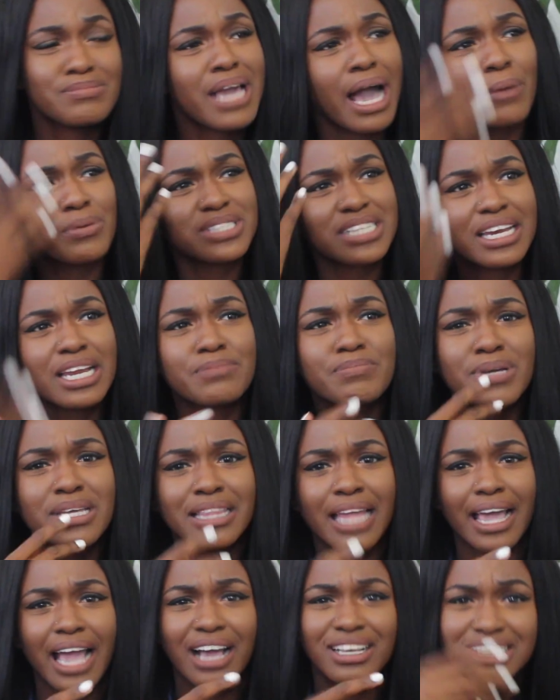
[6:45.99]
Me, I started
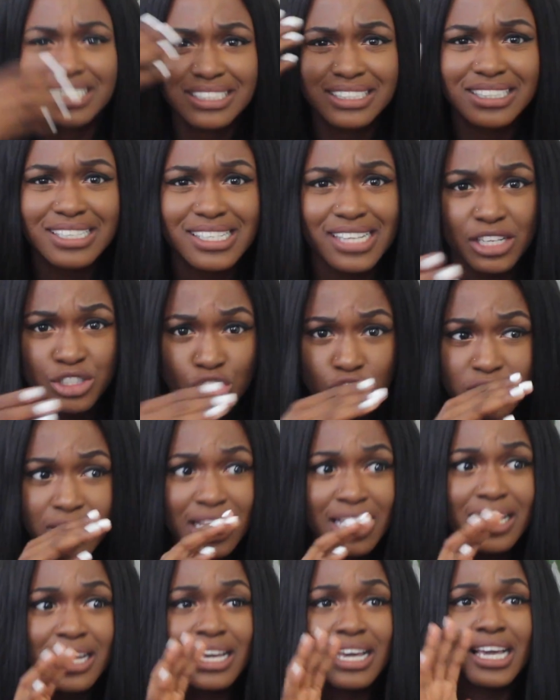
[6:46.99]
being like, has she seen it and
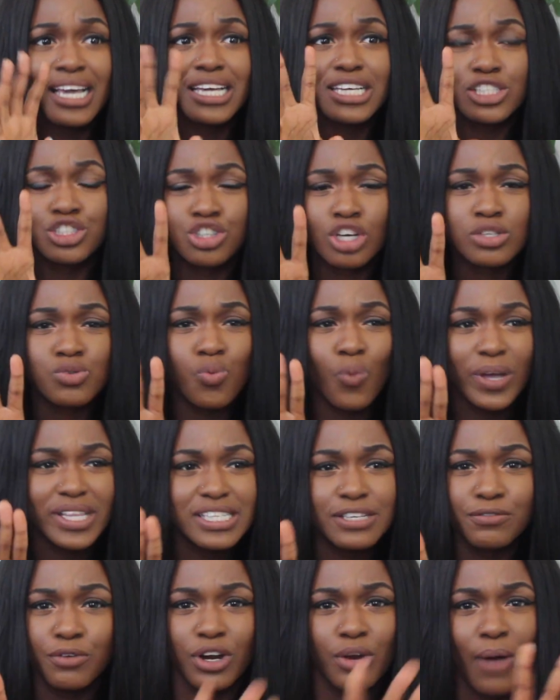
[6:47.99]
it's just
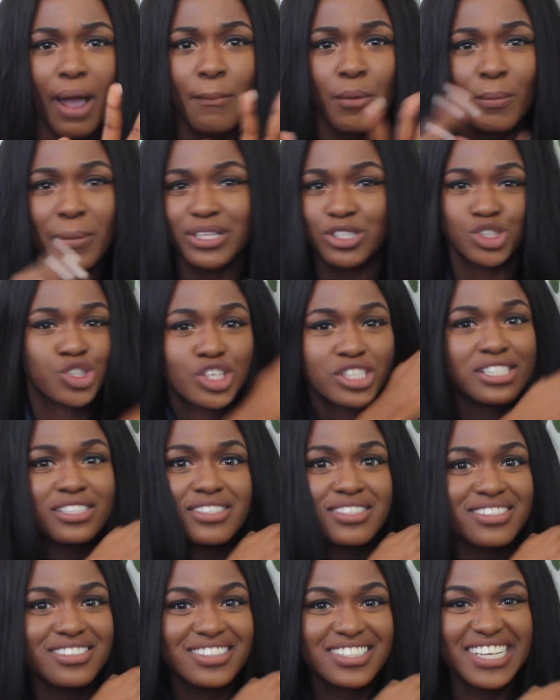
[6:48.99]
waiting for the right moment to
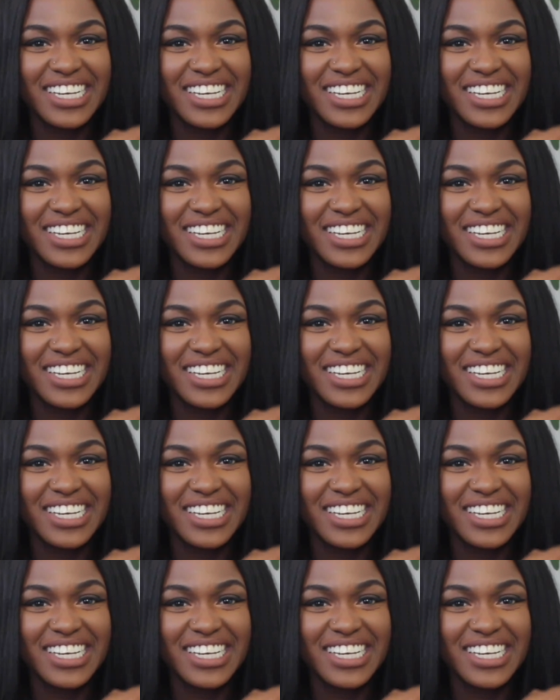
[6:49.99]
just...